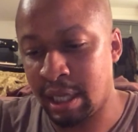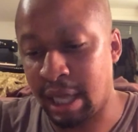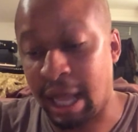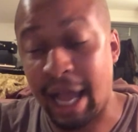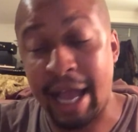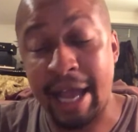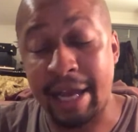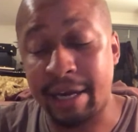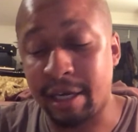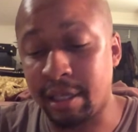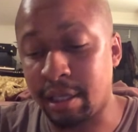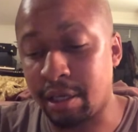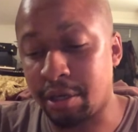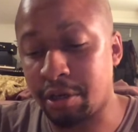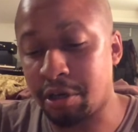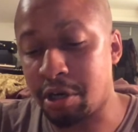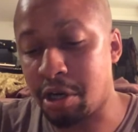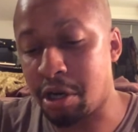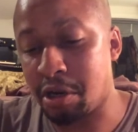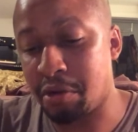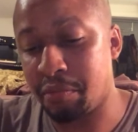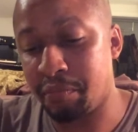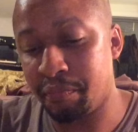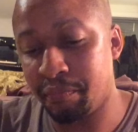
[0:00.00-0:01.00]
I had to let her
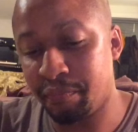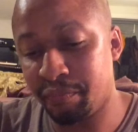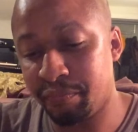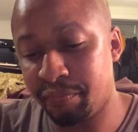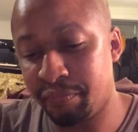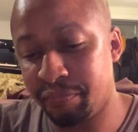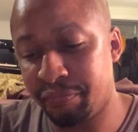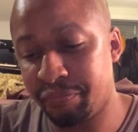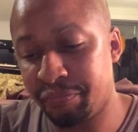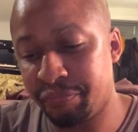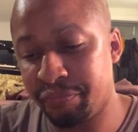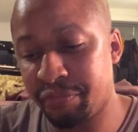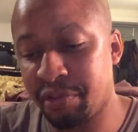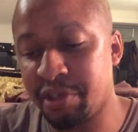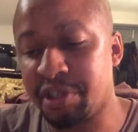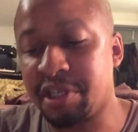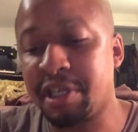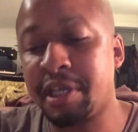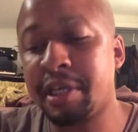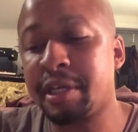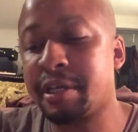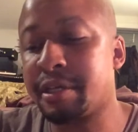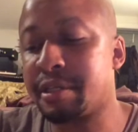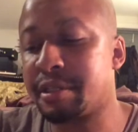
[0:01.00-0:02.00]
go. The
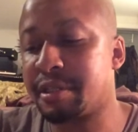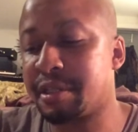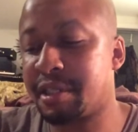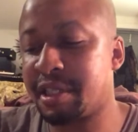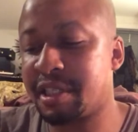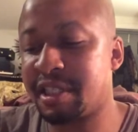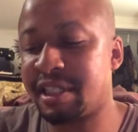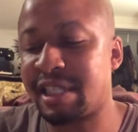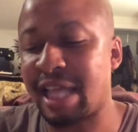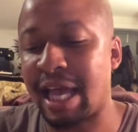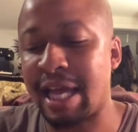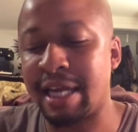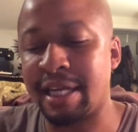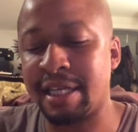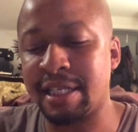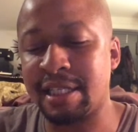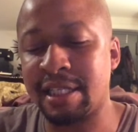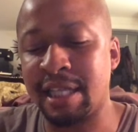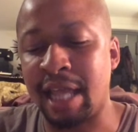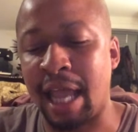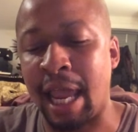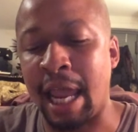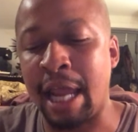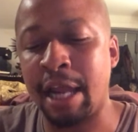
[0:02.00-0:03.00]
tears, the sadness,
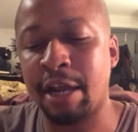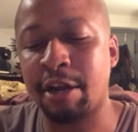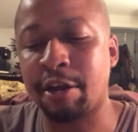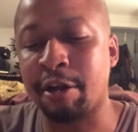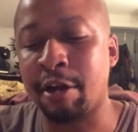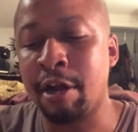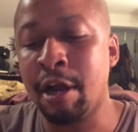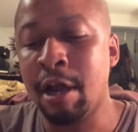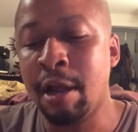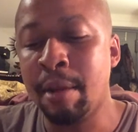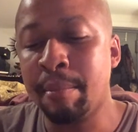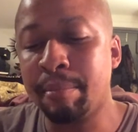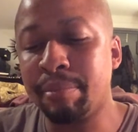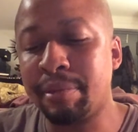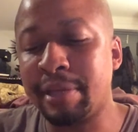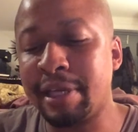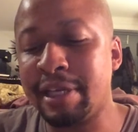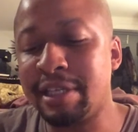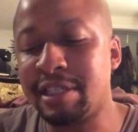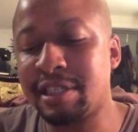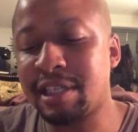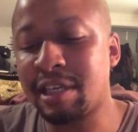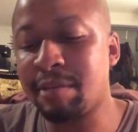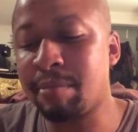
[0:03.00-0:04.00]
the anger
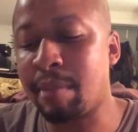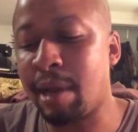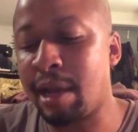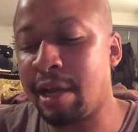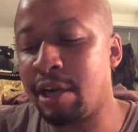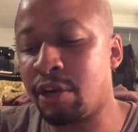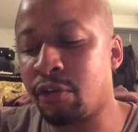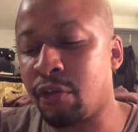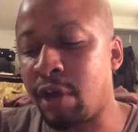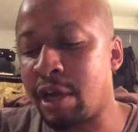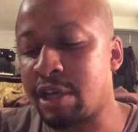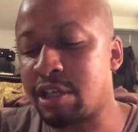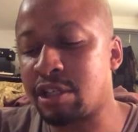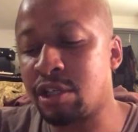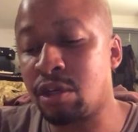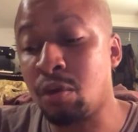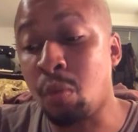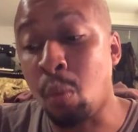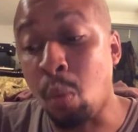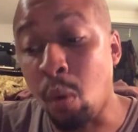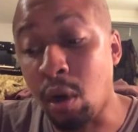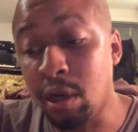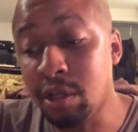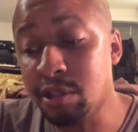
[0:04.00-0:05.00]
placed in my
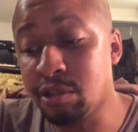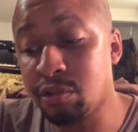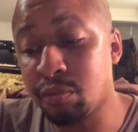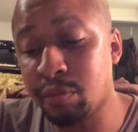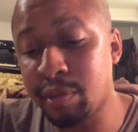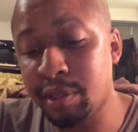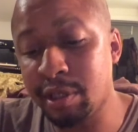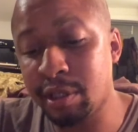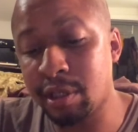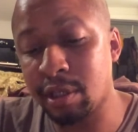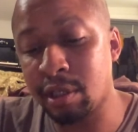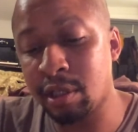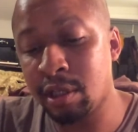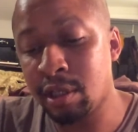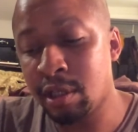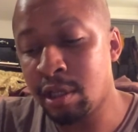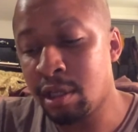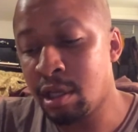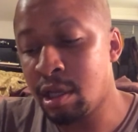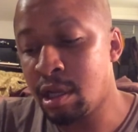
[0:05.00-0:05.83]
direction was real,